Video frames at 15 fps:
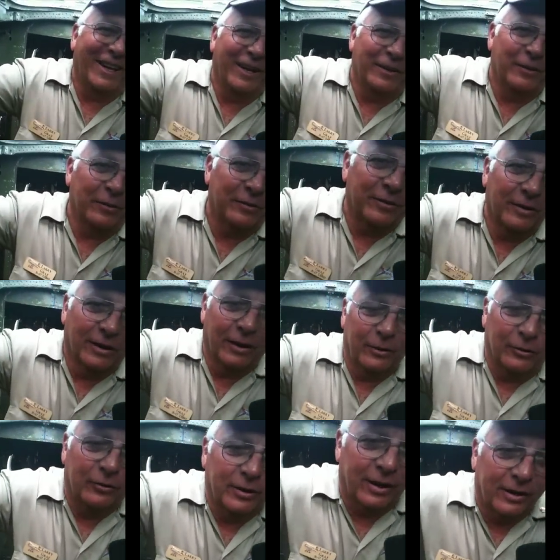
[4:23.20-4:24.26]

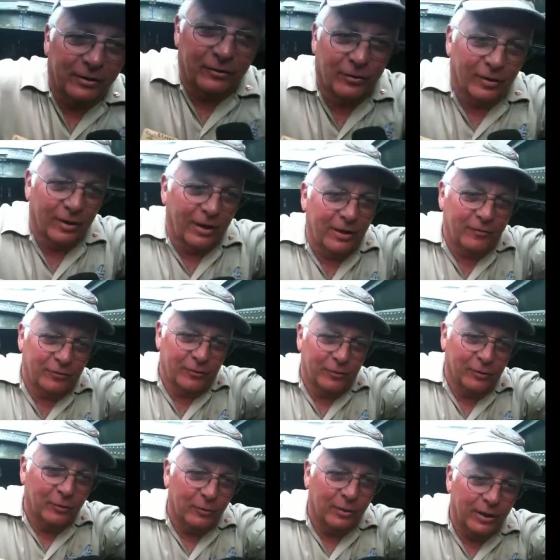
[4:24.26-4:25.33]
You're taking your life in your
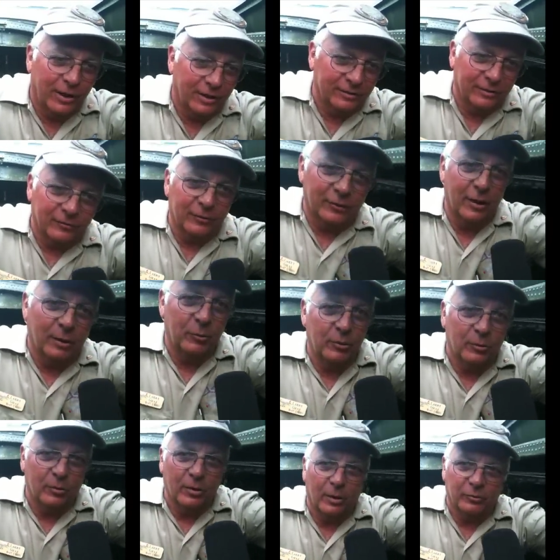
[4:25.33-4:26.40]
own hands every time
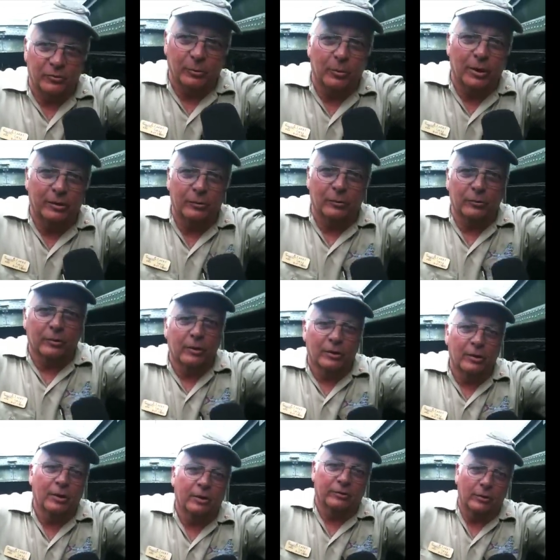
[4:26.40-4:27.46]
you go up.
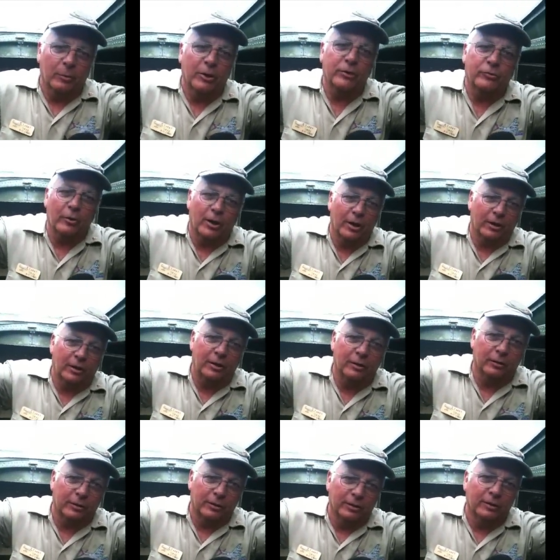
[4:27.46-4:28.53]
Somebody's trying to kill
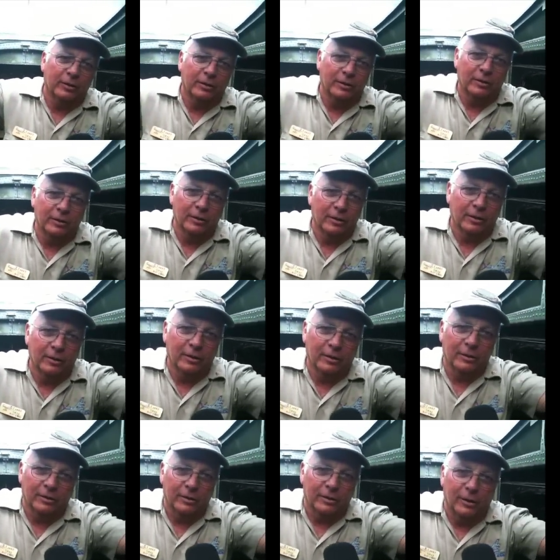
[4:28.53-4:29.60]
you
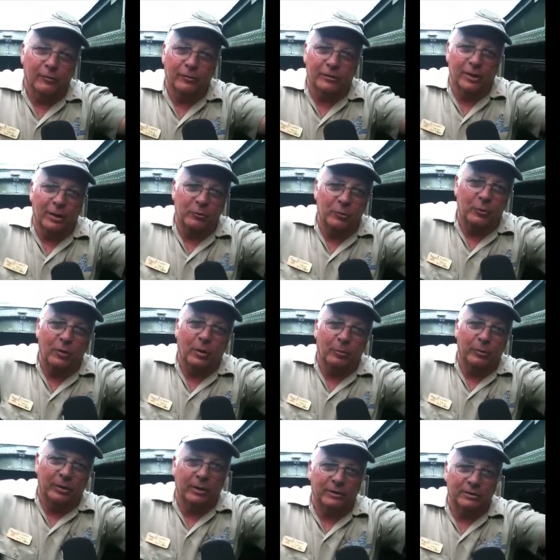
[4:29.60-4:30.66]
every time you go up
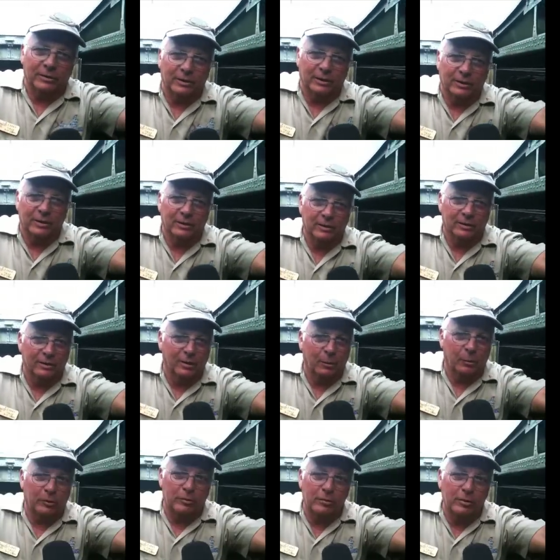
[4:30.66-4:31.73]
in this thing. I
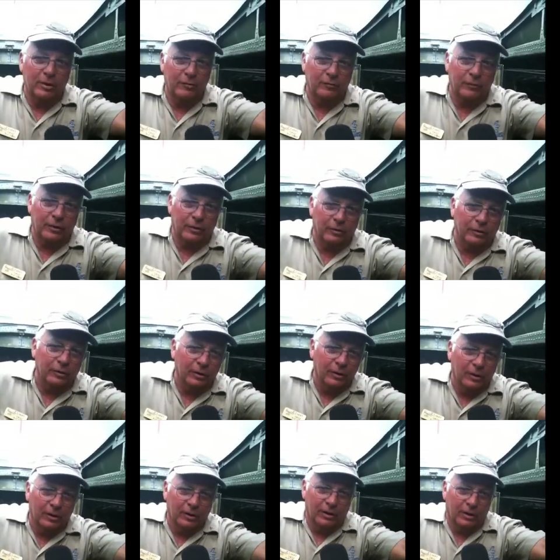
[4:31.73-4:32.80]
mean, you got to figure
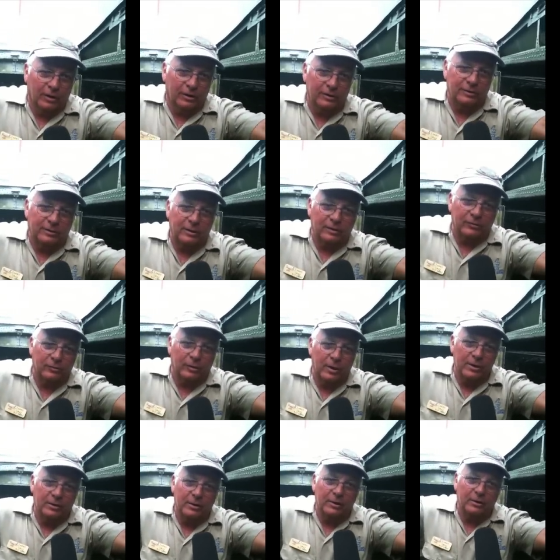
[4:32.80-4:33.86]
these kids are
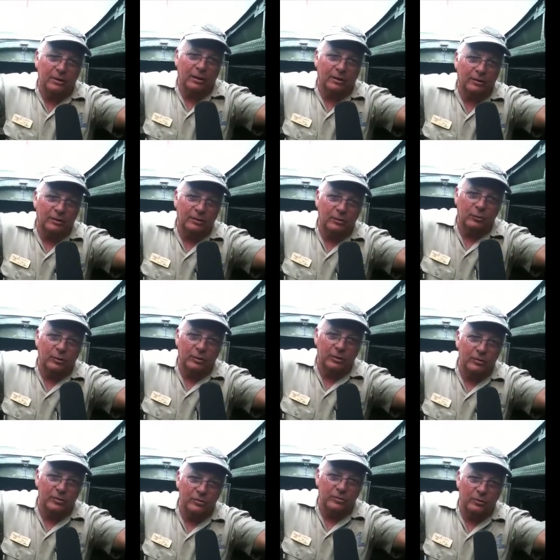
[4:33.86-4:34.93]
18, 19, 20
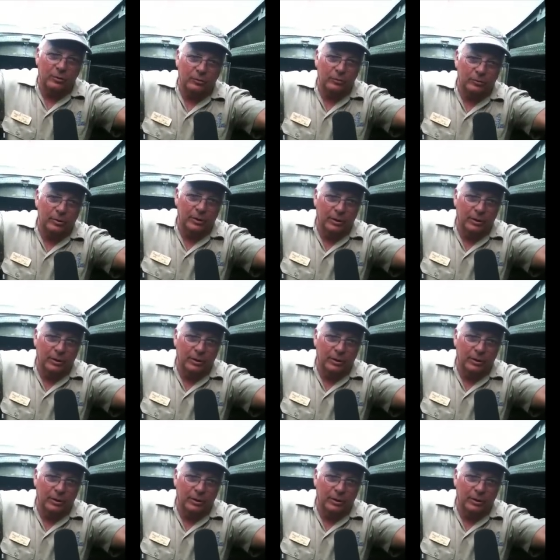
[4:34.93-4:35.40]
years old,